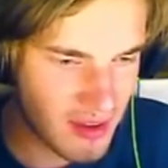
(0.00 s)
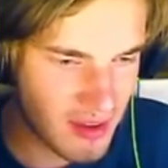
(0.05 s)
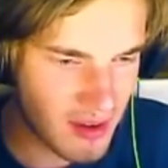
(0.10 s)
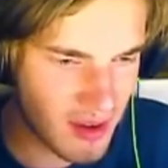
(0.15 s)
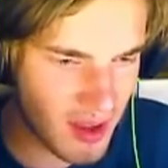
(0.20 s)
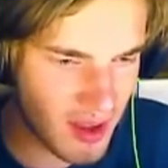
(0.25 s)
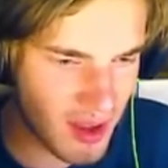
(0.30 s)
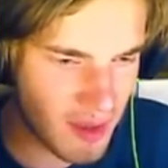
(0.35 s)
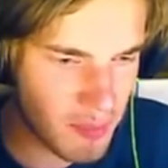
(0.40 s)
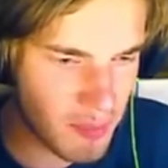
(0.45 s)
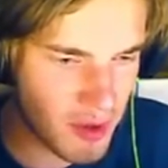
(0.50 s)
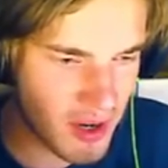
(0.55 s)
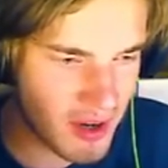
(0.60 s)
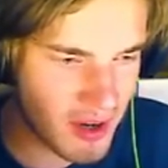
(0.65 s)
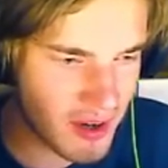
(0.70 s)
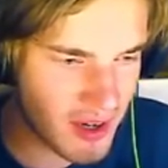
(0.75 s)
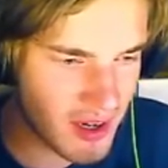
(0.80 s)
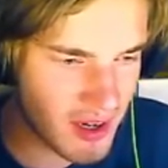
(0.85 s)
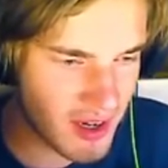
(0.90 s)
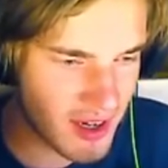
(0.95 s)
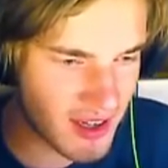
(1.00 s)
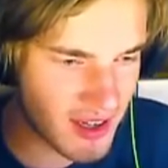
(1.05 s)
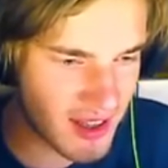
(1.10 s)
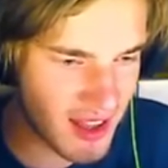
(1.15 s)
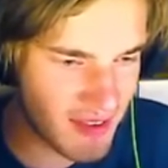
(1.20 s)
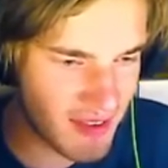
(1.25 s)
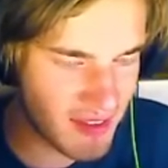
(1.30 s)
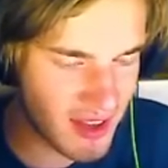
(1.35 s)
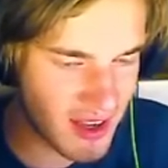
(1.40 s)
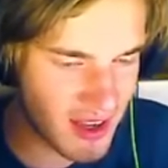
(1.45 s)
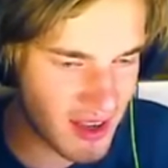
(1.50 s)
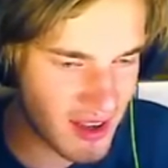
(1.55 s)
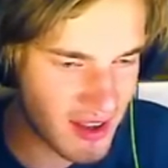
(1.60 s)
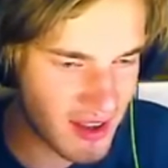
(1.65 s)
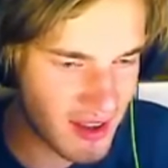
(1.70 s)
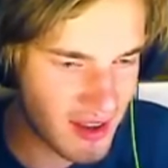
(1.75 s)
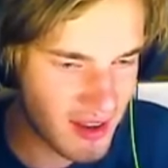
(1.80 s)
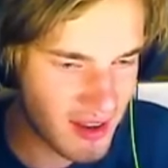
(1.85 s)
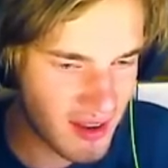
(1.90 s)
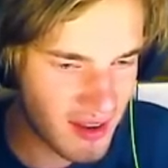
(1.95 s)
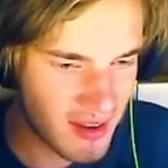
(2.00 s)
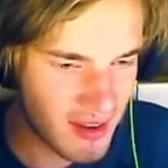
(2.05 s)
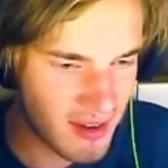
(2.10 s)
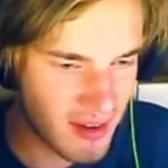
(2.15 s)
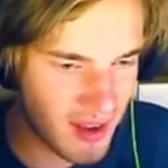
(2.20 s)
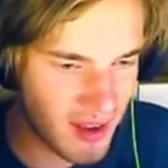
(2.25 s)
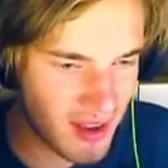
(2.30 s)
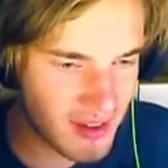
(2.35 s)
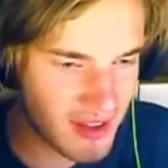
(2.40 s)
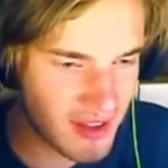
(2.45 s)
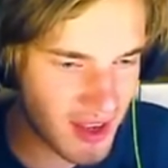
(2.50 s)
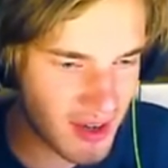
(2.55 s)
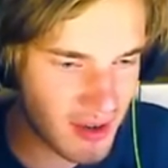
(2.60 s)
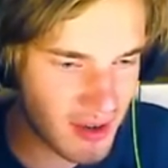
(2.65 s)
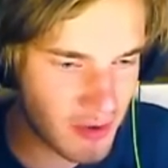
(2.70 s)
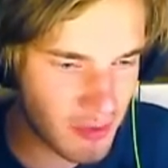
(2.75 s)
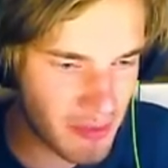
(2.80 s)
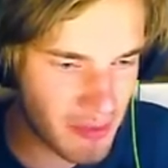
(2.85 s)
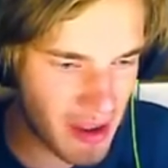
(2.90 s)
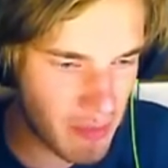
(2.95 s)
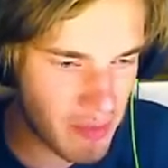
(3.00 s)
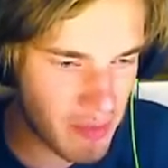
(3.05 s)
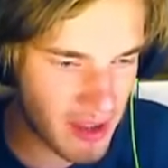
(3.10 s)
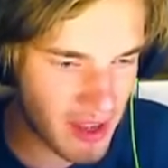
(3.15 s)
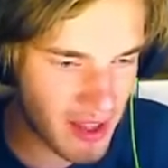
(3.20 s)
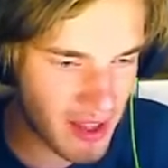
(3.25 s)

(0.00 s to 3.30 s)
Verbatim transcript: Ah, oh, more corridors. Lovely. Ah, oh, it's kind of cool mapping.